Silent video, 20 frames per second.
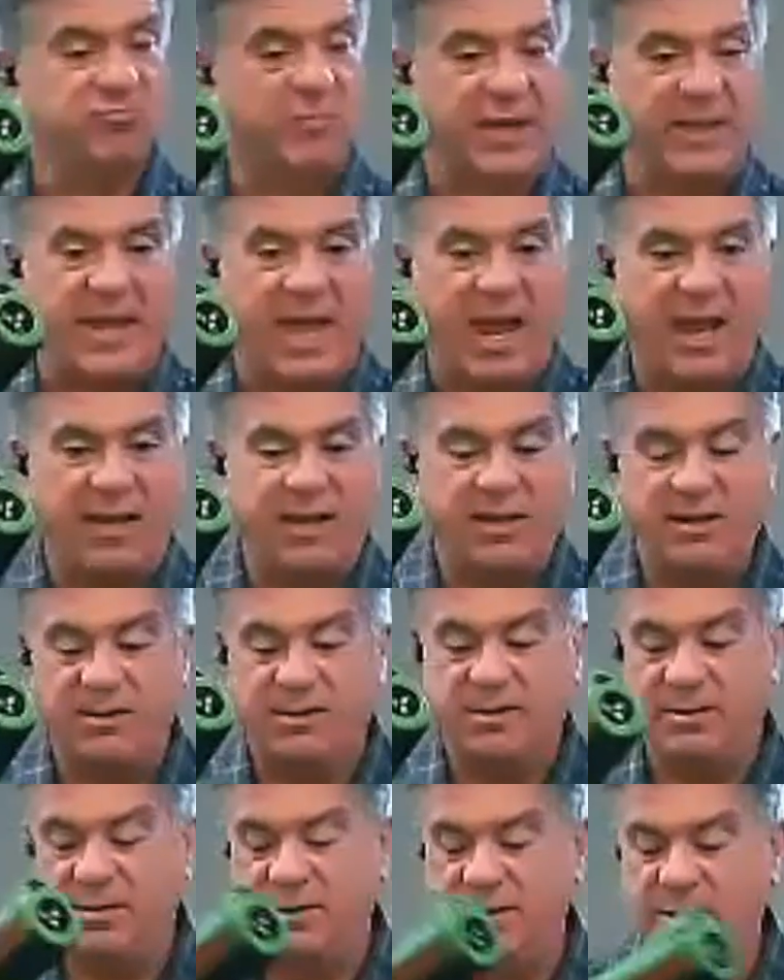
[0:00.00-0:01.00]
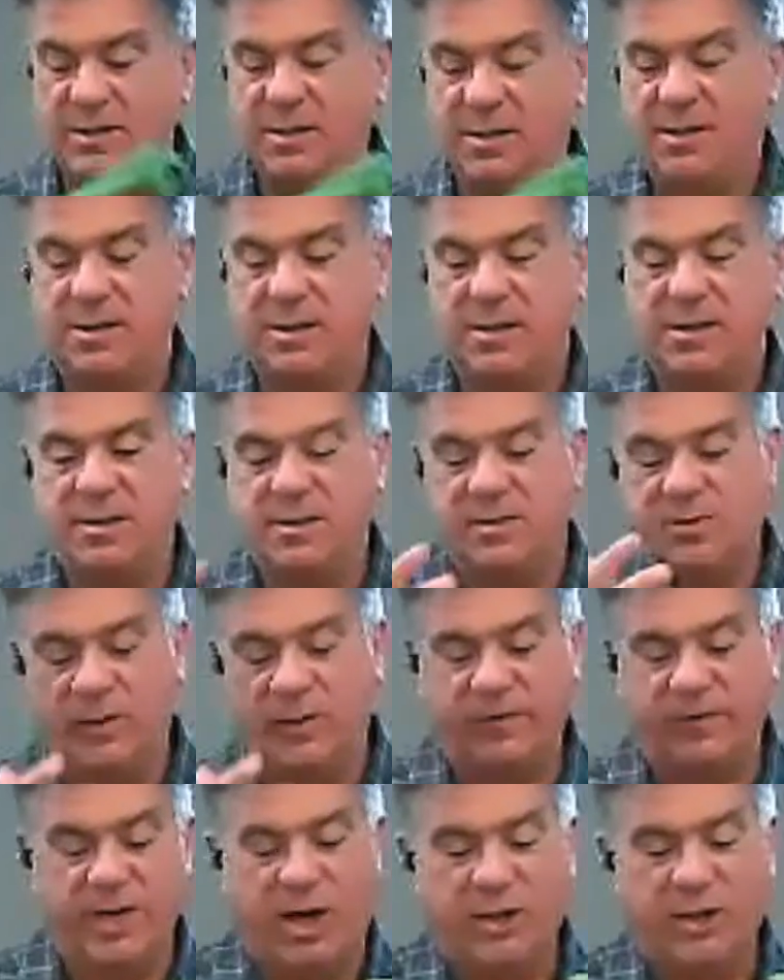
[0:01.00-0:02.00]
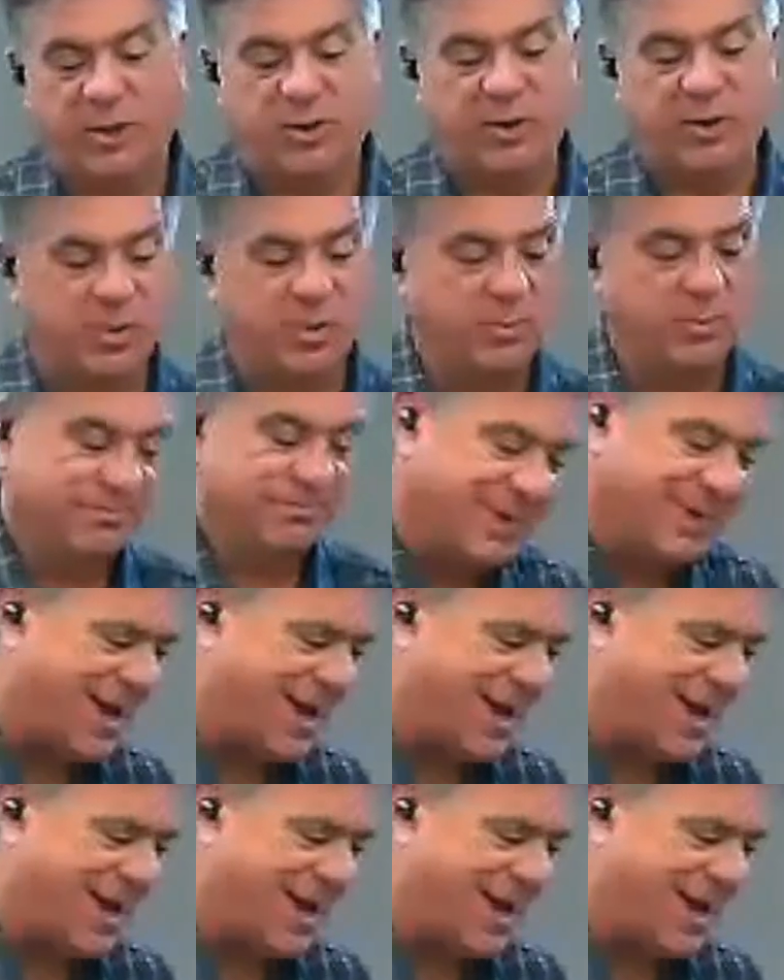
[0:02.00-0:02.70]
the tank. We've gone through,